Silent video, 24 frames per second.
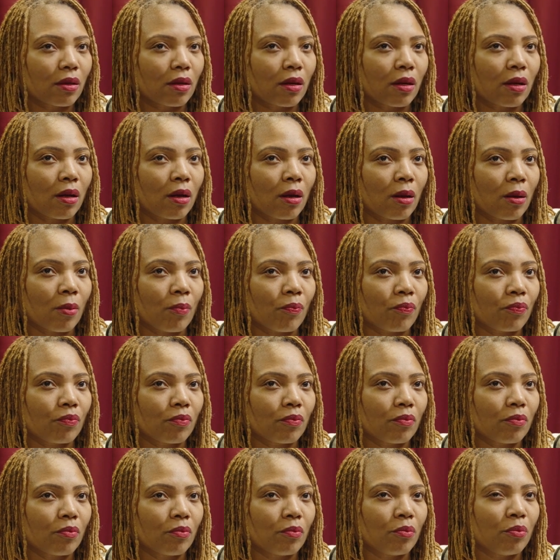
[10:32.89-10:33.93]

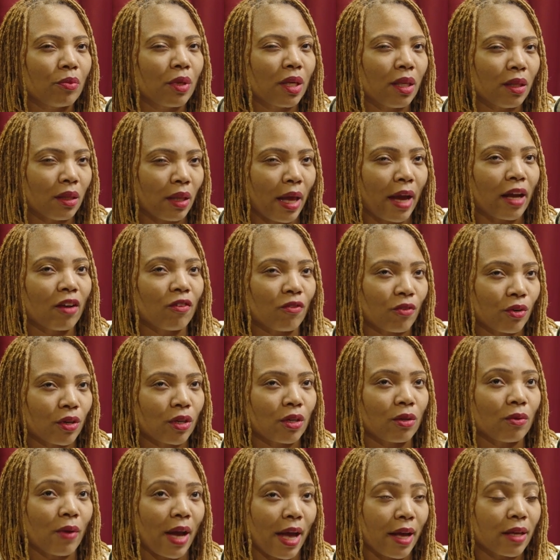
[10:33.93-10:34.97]
been like for you